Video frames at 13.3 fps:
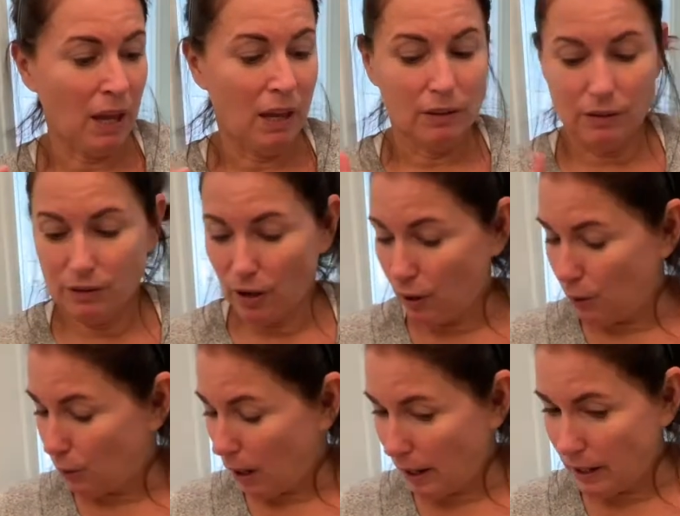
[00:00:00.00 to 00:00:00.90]

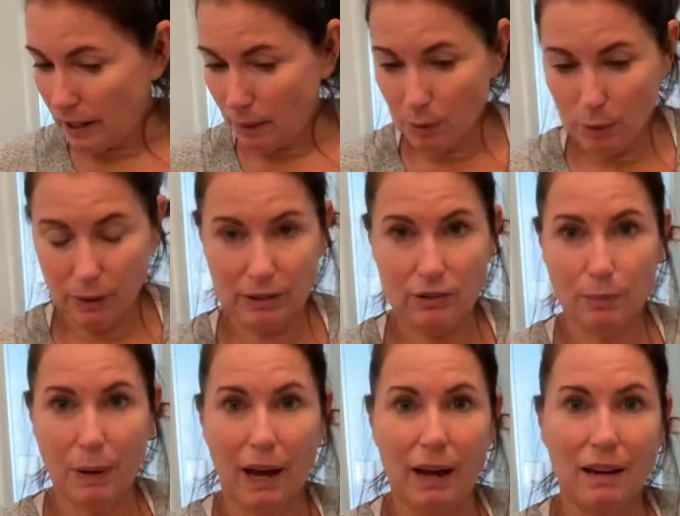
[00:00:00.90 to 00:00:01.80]
So I am going to
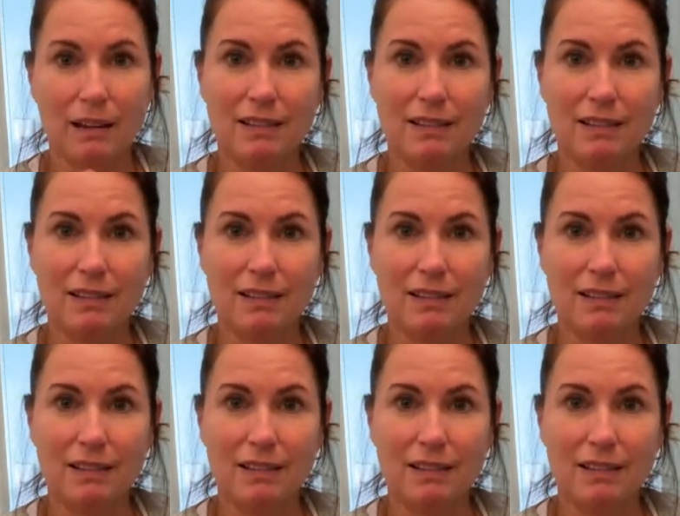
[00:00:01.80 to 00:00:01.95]
pack